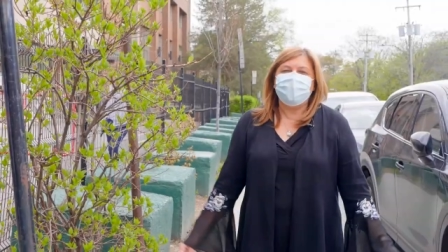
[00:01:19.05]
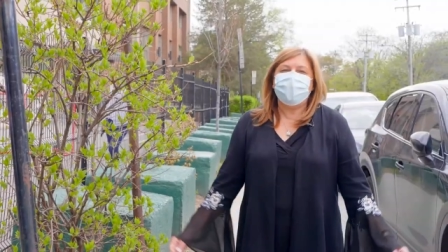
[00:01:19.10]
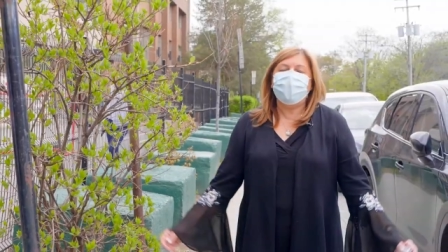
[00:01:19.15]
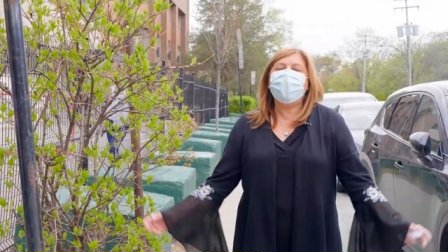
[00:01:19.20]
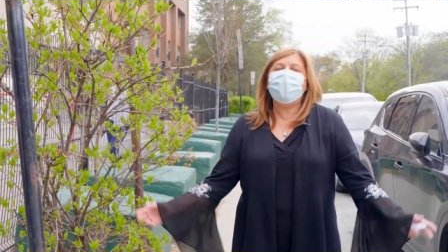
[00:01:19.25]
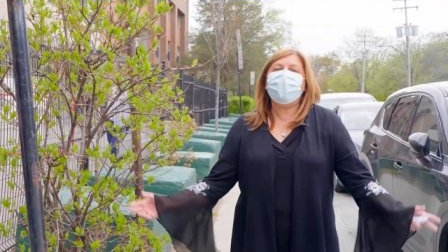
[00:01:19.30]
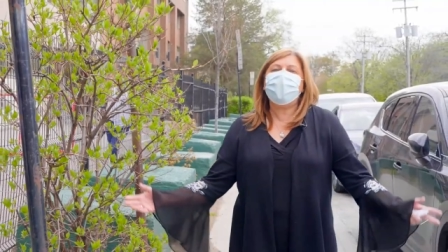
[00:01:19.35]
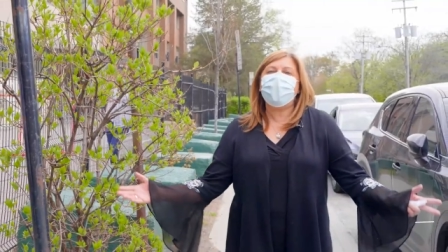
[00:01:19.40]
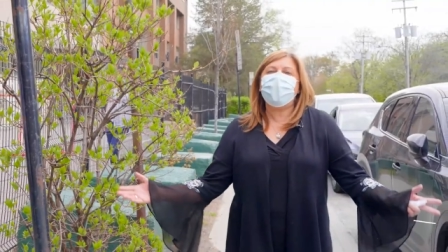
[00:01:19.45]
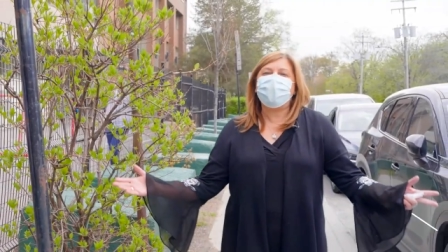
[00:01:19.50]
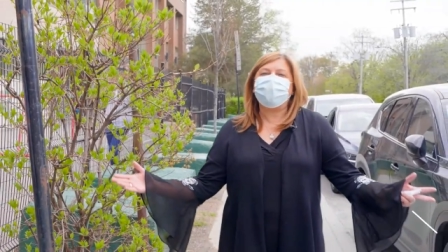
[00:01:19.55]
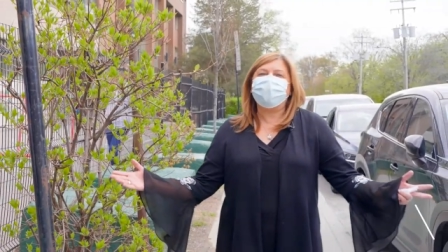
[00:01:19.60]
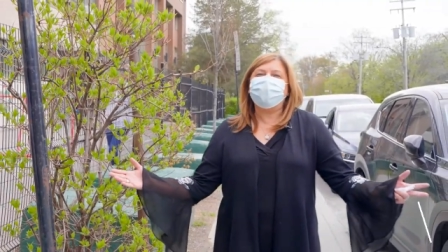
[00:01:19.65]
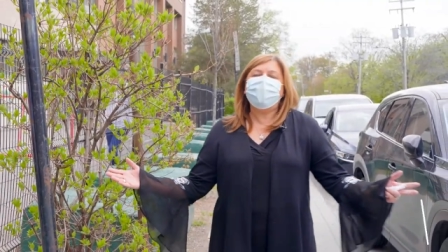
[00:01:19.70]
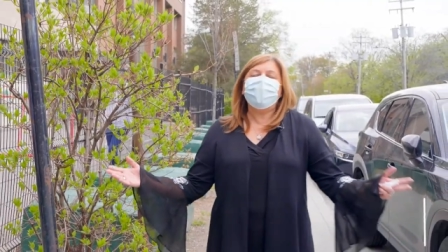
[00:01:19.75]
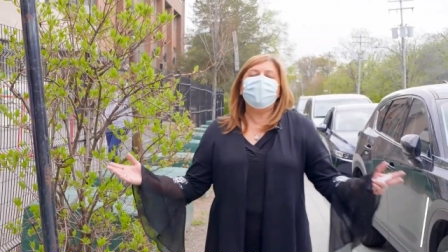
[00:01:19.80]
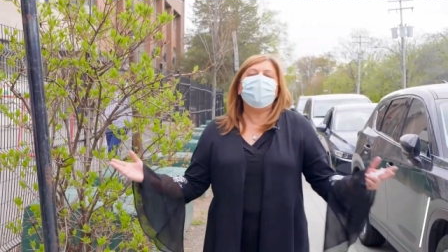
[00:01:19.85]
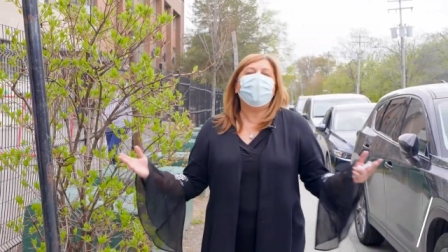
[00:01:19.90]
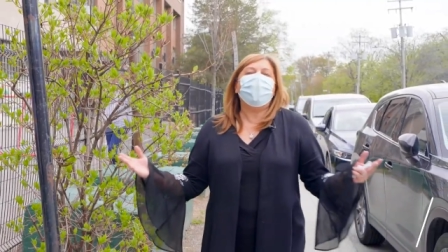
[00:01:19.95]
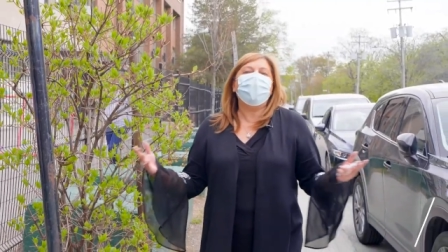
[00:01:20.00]
Hi,
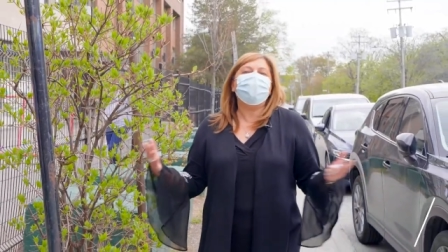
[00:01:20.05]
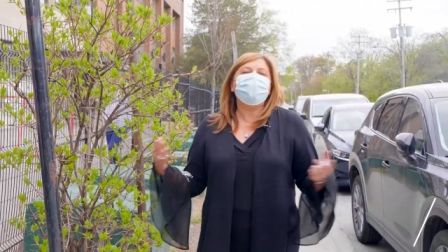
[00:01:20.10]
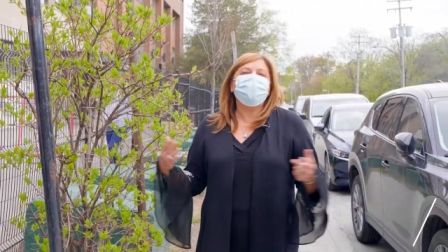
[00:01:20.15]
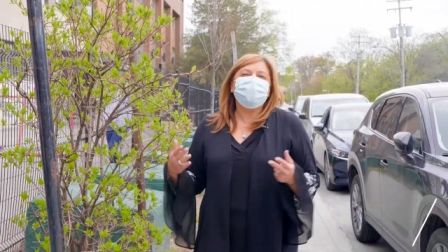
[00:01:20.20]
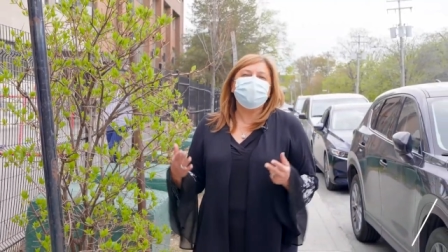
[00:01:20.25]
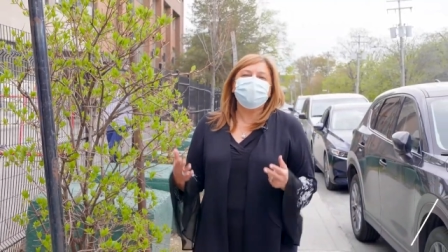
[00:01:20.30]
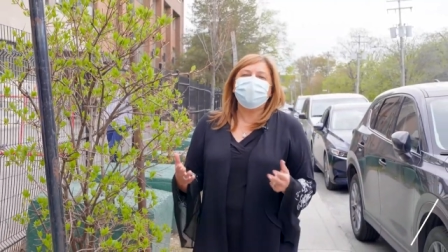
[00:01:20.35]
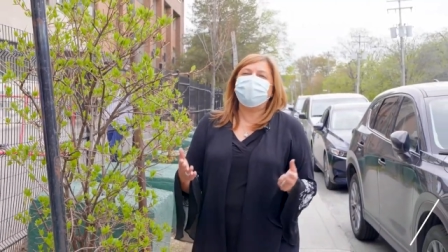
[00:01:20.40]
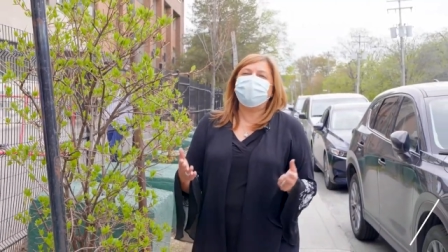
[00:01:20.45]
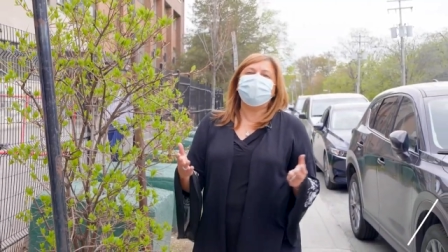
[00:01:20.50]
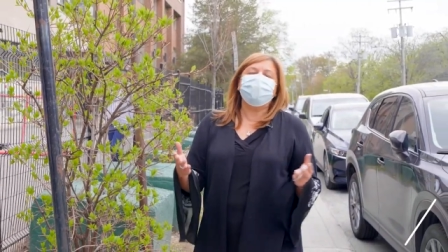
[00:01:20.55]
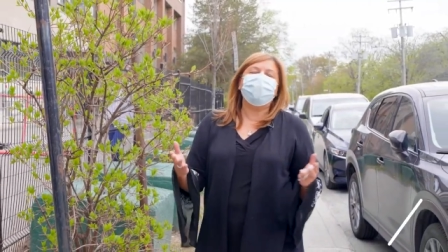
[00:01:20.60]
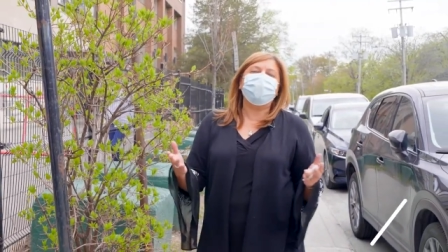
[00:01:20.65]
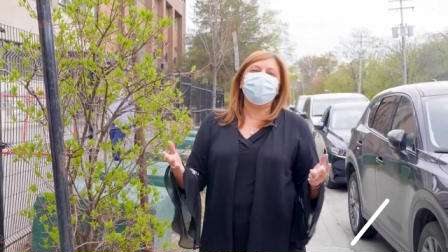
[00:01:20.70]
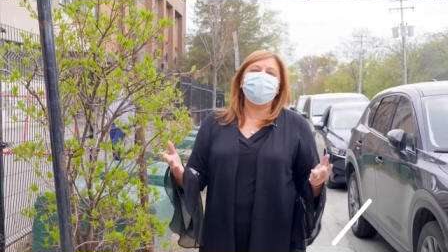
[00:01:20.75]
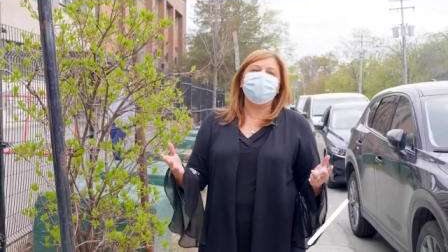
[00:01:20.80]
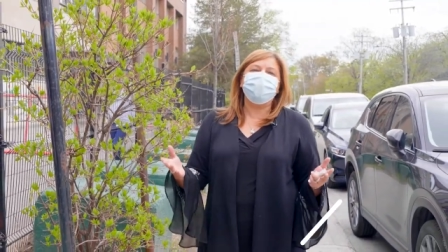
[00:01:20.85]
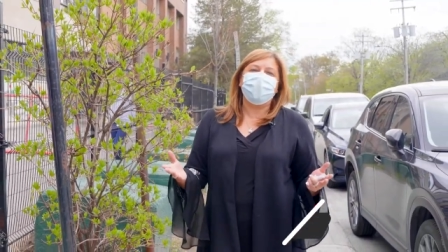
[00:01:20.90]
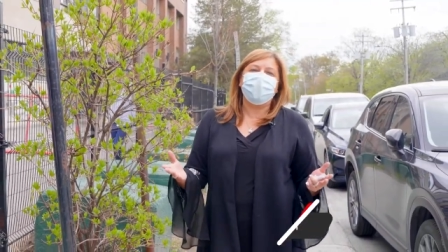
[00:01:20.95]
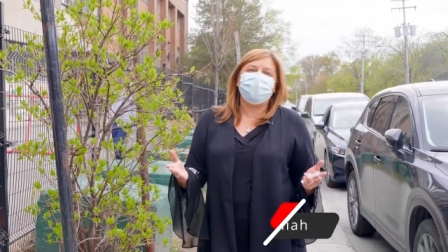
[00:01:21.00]
I'm Michelle
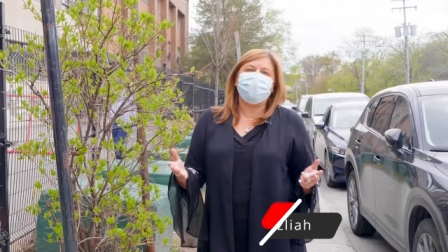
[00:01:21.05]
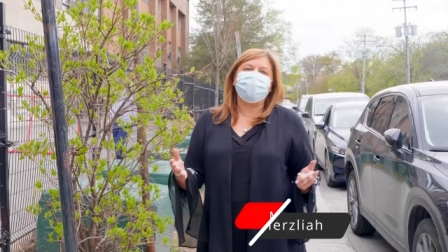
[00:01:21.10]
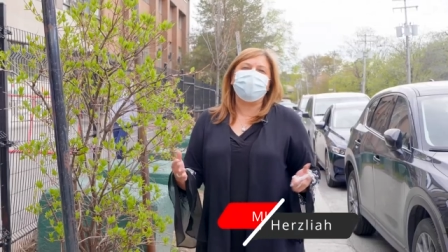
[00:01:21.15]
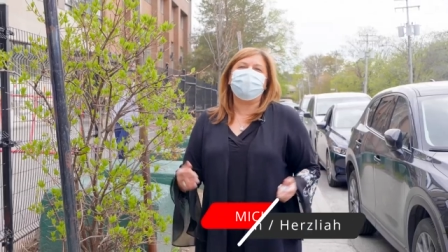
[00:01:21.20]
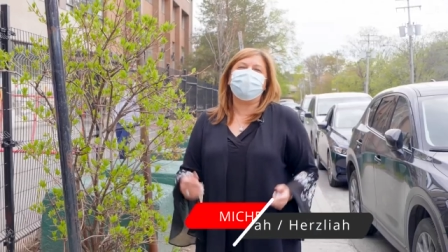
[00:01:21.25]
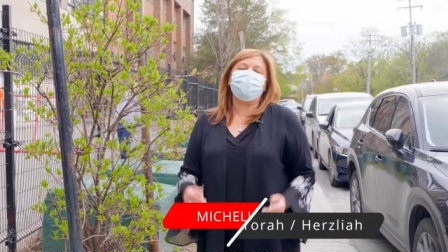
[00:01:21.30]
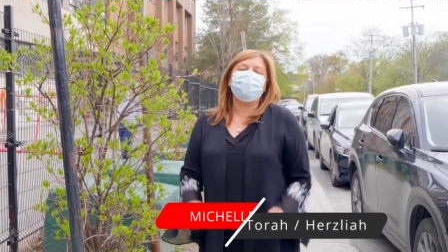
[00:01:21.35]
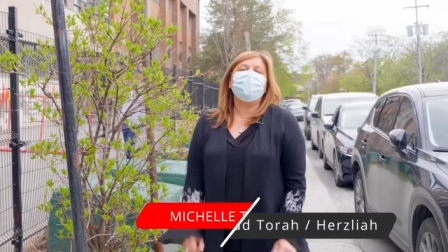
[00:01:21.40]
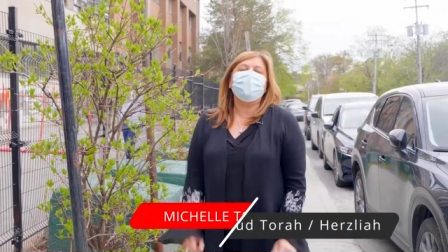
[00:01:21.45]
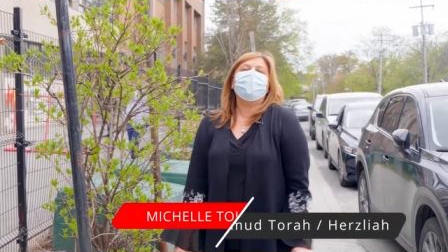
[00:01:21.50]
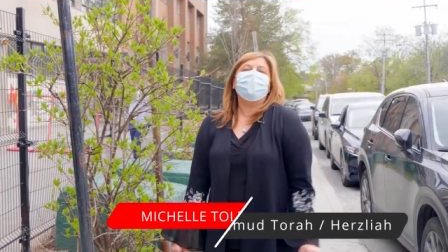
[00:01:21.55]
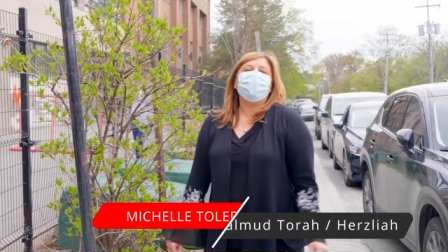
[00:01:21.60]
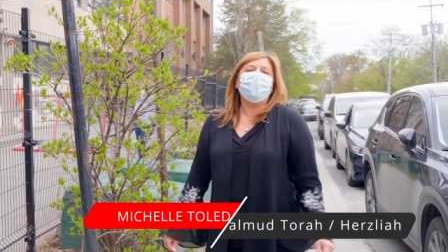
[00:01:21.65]
Toledano,